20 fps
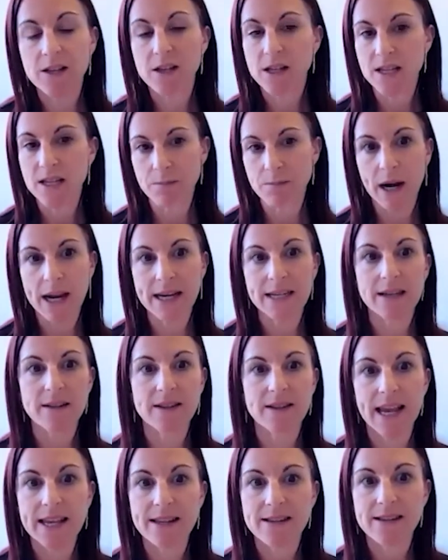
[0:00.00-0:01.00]
So this
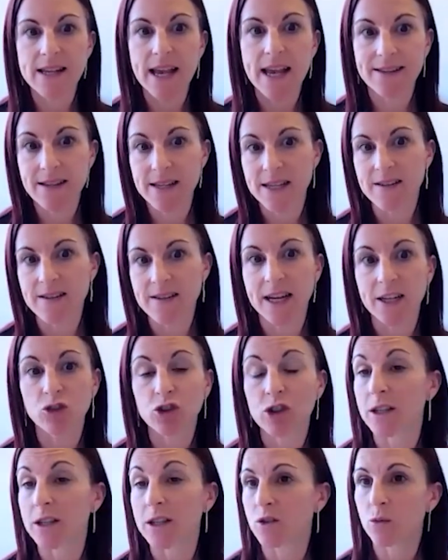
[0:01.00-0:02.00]
practice has
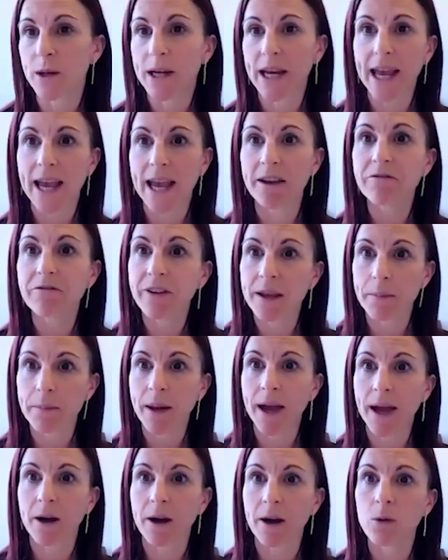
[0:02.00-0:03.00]
628
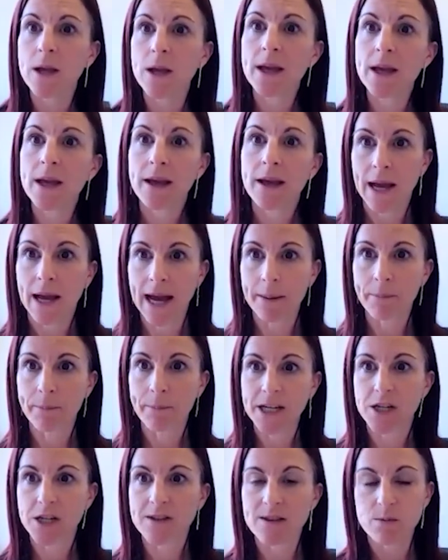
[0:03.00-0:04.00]
female
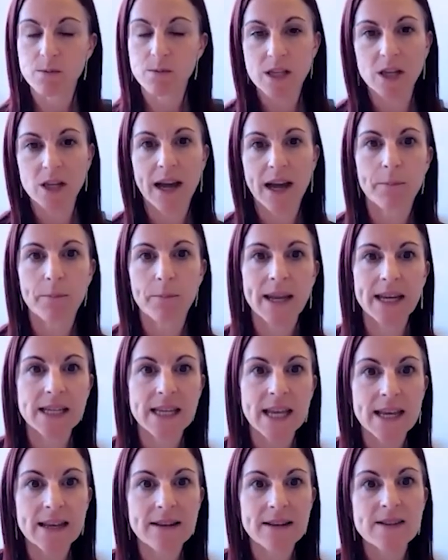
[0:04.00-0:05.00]
patients with
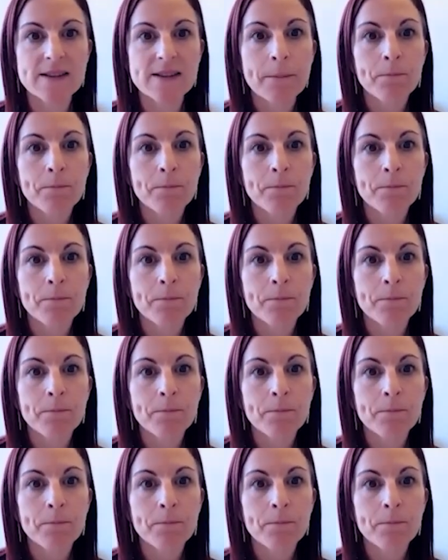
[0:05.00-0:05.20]
diabetes.